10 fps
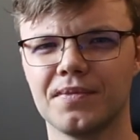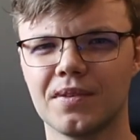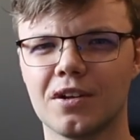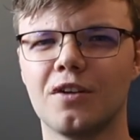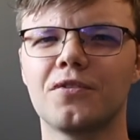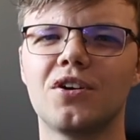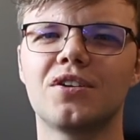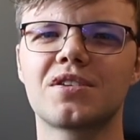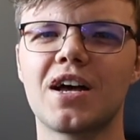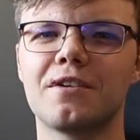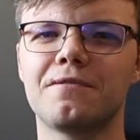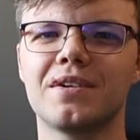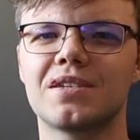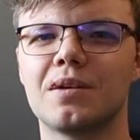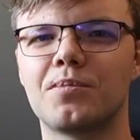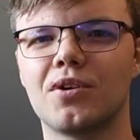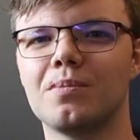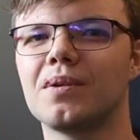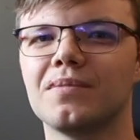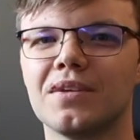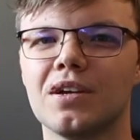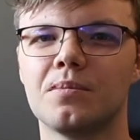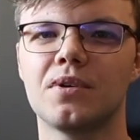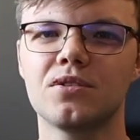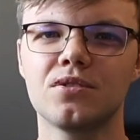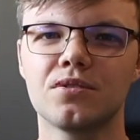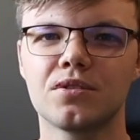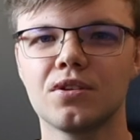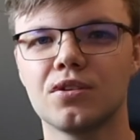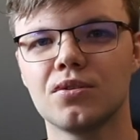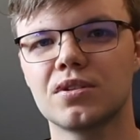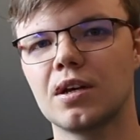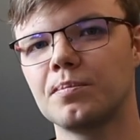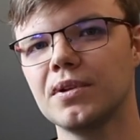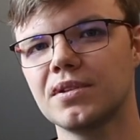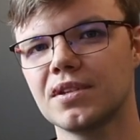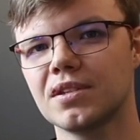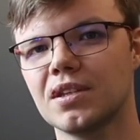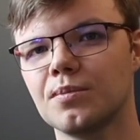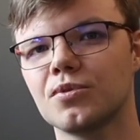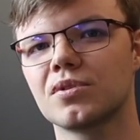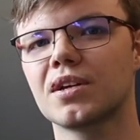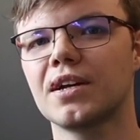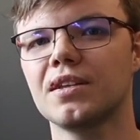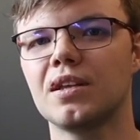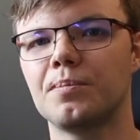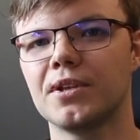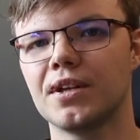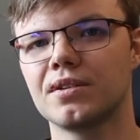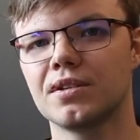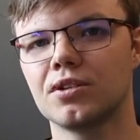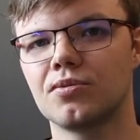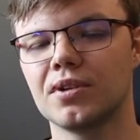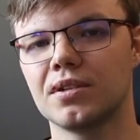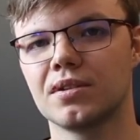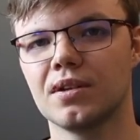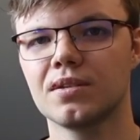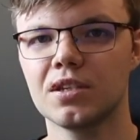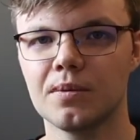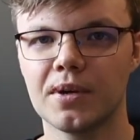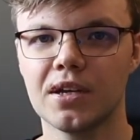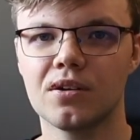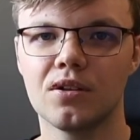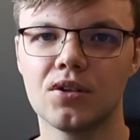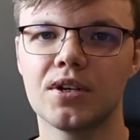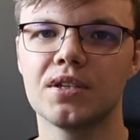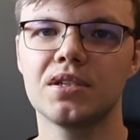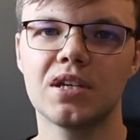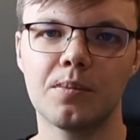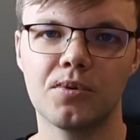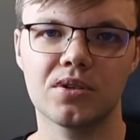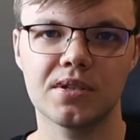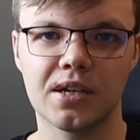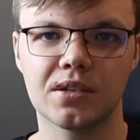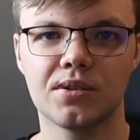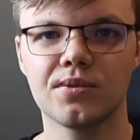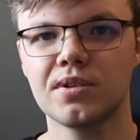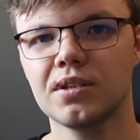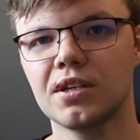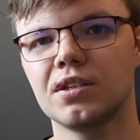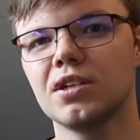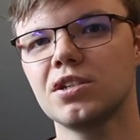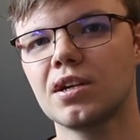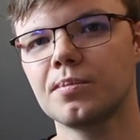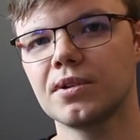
of course I faced a problem. Modules use a build system to scan dependency trees. CMake already supports that, using the Ninja build